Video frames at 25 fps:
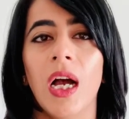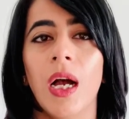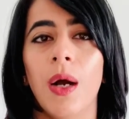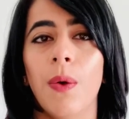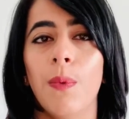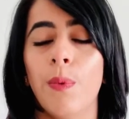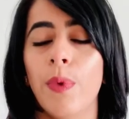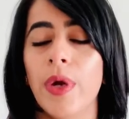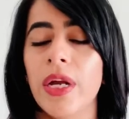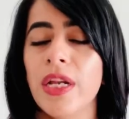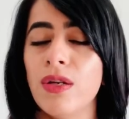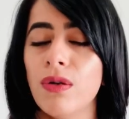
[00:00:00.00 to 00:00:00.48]

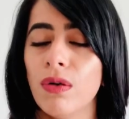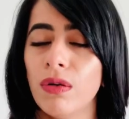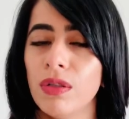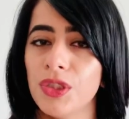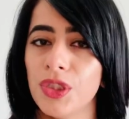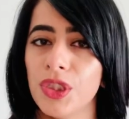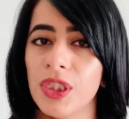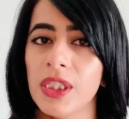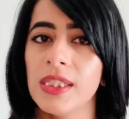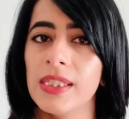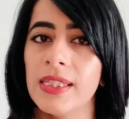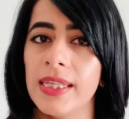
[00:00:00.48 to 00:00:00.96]
we're not
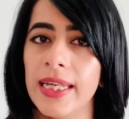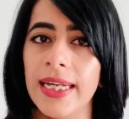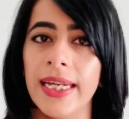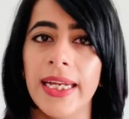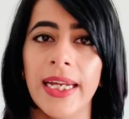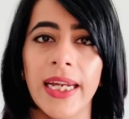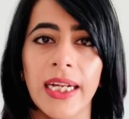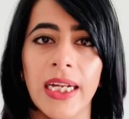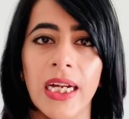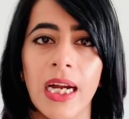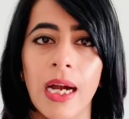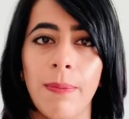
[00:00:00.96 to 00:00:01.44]
just
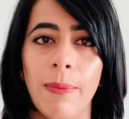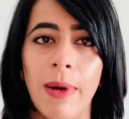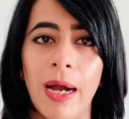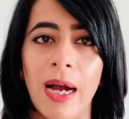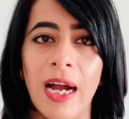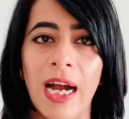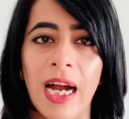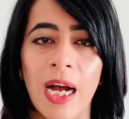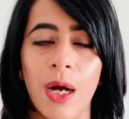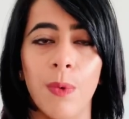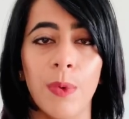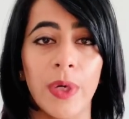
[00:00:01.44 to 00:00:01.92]
thinking
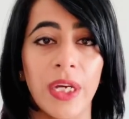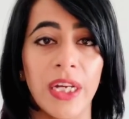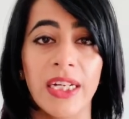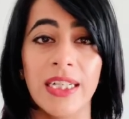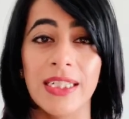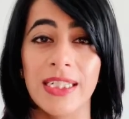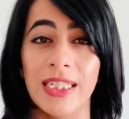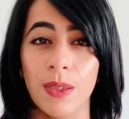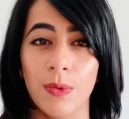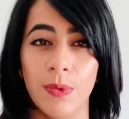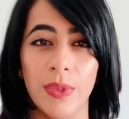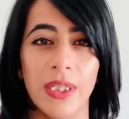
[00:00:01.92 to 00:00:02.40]
about how we're going to
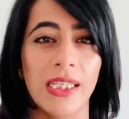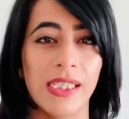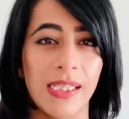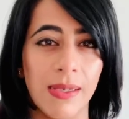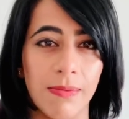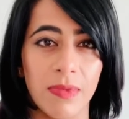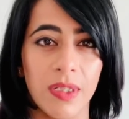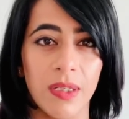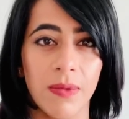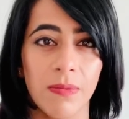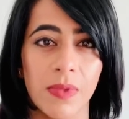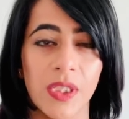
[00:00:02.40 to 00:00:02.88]
deal with the
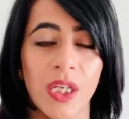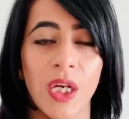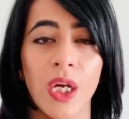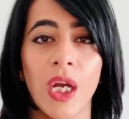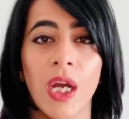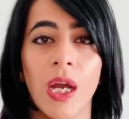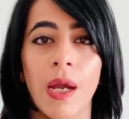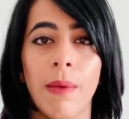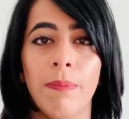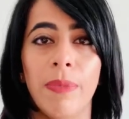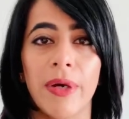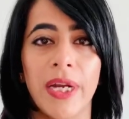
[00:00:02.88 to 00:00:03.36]
symptoms,
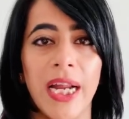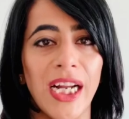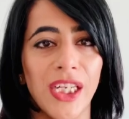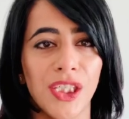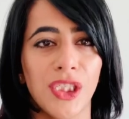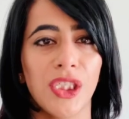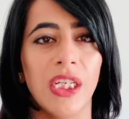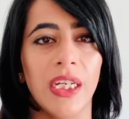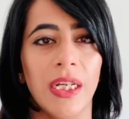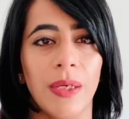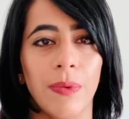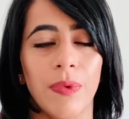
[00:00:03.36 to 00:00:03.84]
but
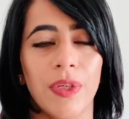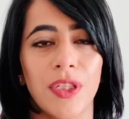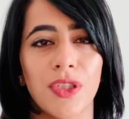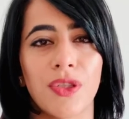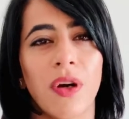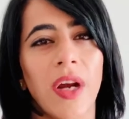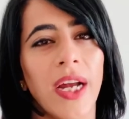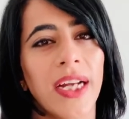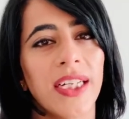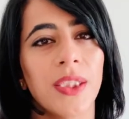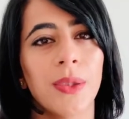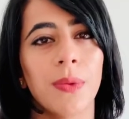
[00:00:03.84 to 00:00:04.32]
actually we're
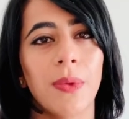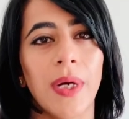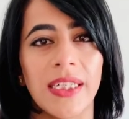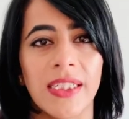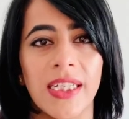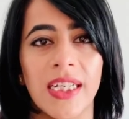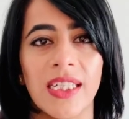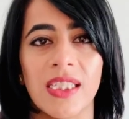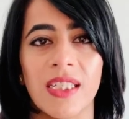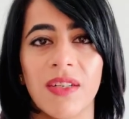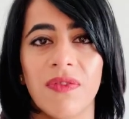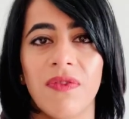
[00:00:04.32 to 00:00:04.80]
trying to
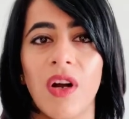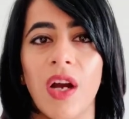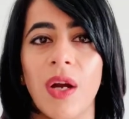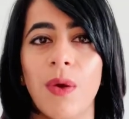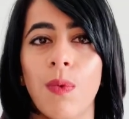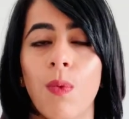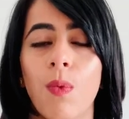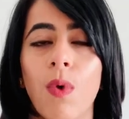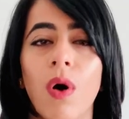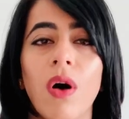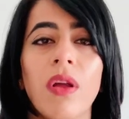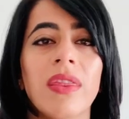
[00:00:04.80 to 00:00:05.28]
identify
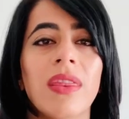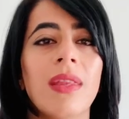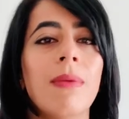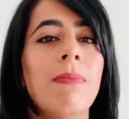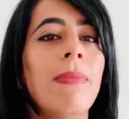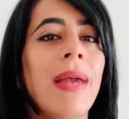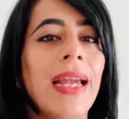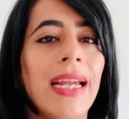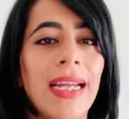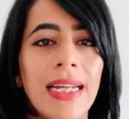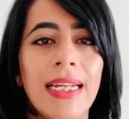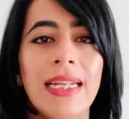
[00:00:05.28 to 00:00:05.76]
what the
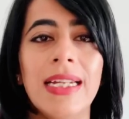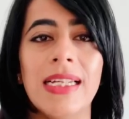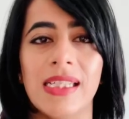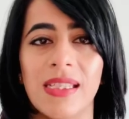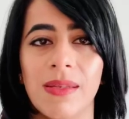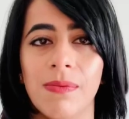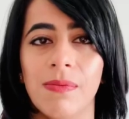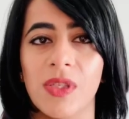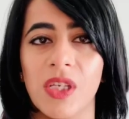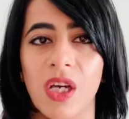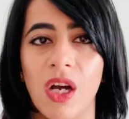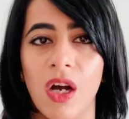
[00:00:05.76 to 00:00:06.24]

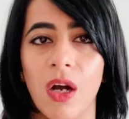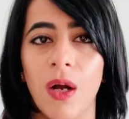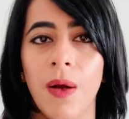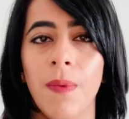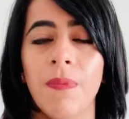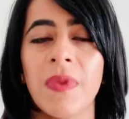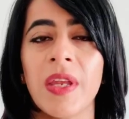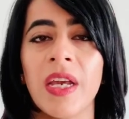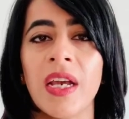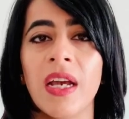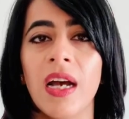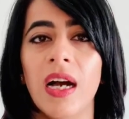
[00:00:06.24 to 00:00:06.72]
mechanisms are
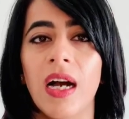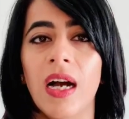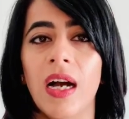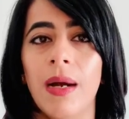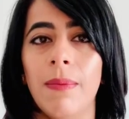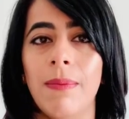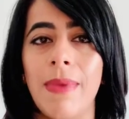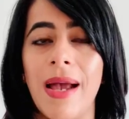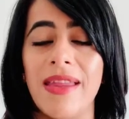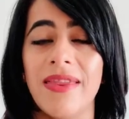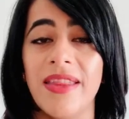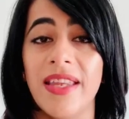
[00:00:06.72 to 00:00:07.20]

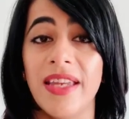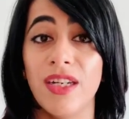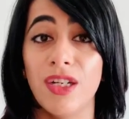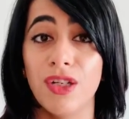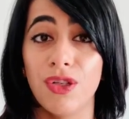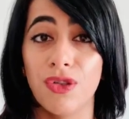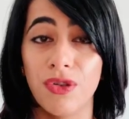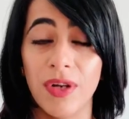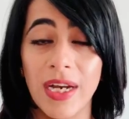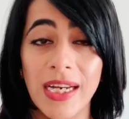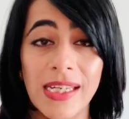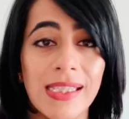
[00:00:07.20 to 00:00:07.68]
and then
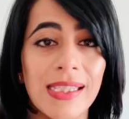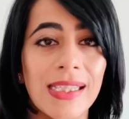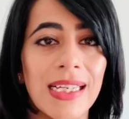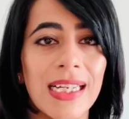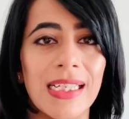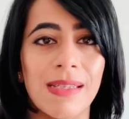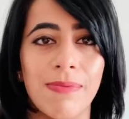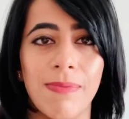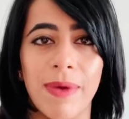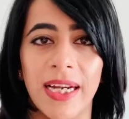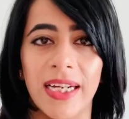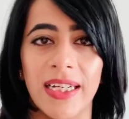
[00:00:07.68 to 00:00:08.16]
address
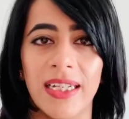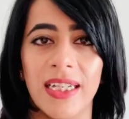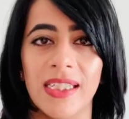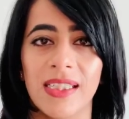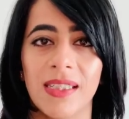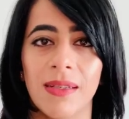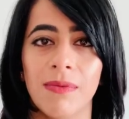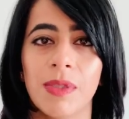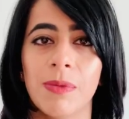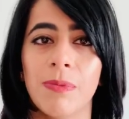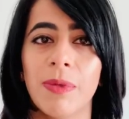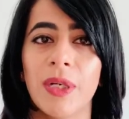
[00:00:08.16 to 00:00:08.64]
these
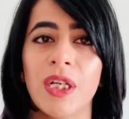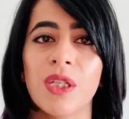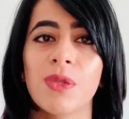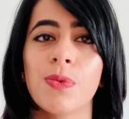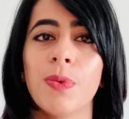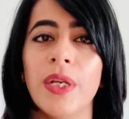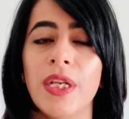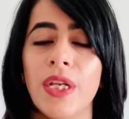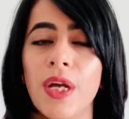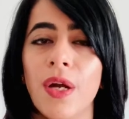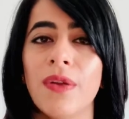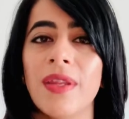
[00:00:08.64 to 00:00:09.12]
mechanisms, because
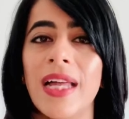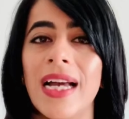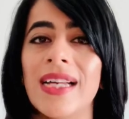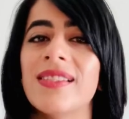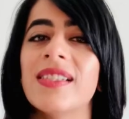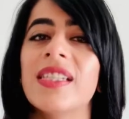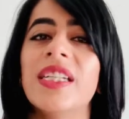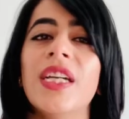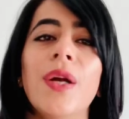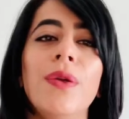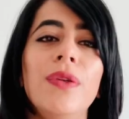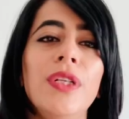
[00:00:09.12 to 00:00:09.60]
we know that's
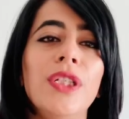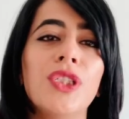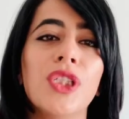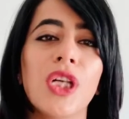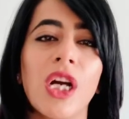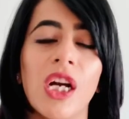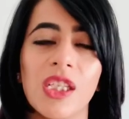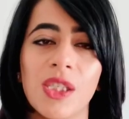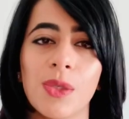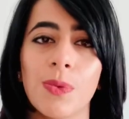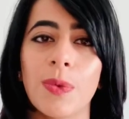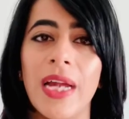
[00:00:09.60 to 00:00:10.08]
the only
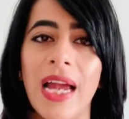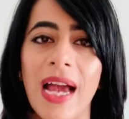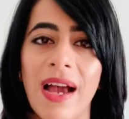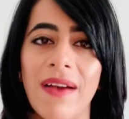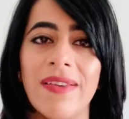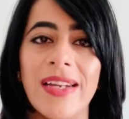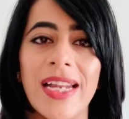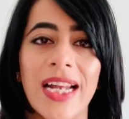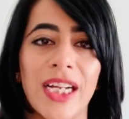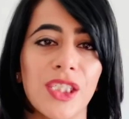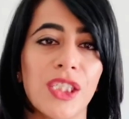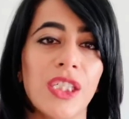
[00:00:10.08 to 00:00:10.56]
chance we have
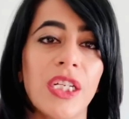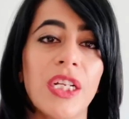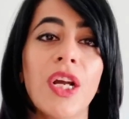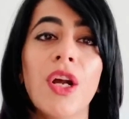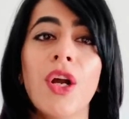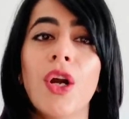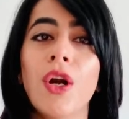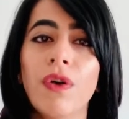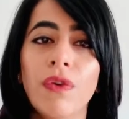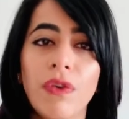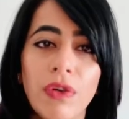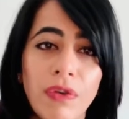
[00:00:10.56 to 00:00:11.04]
in actually
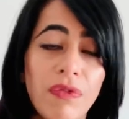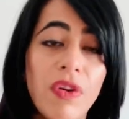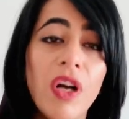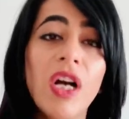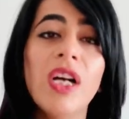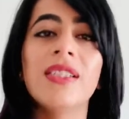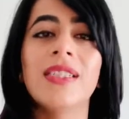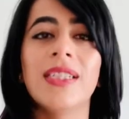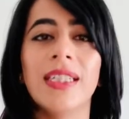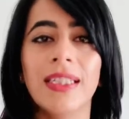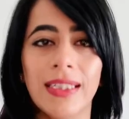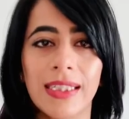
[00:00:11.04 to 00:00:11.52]

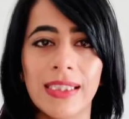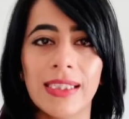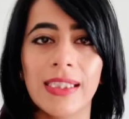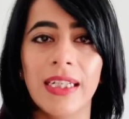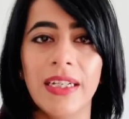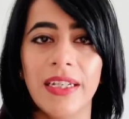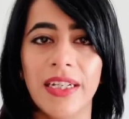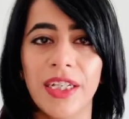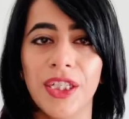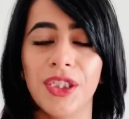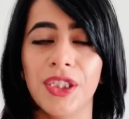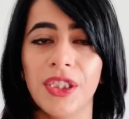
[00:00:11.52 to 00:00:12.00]
reversing this
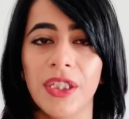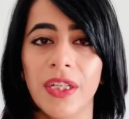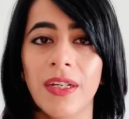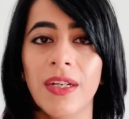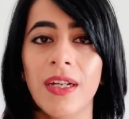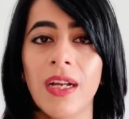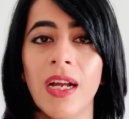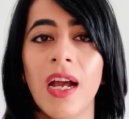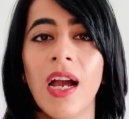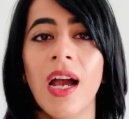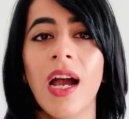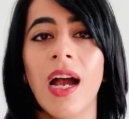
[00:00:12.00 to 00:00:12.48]
condition,
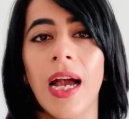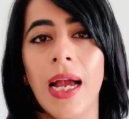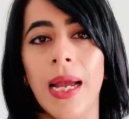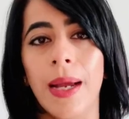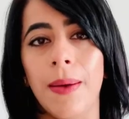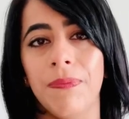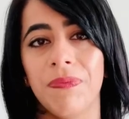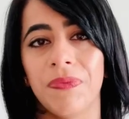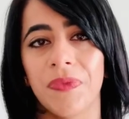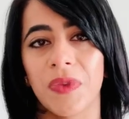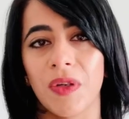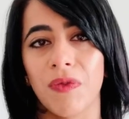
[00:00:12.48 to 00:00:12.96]

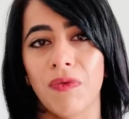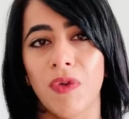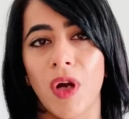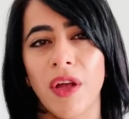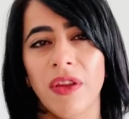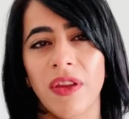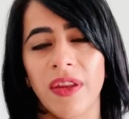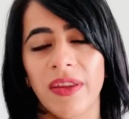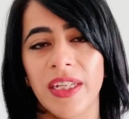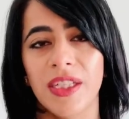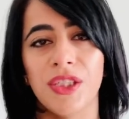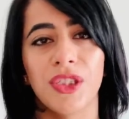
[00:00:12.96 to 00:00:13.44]

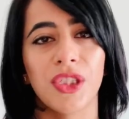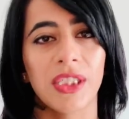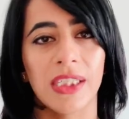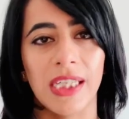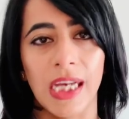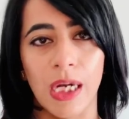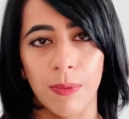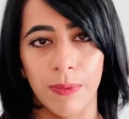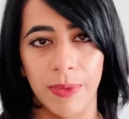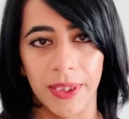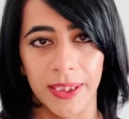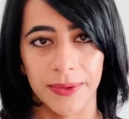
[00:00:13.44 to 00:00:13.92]
rather than just
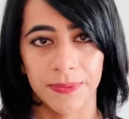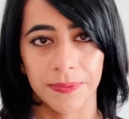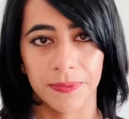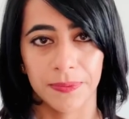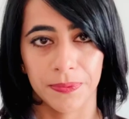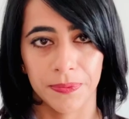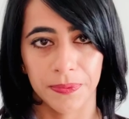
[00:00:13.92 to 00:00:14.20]
helping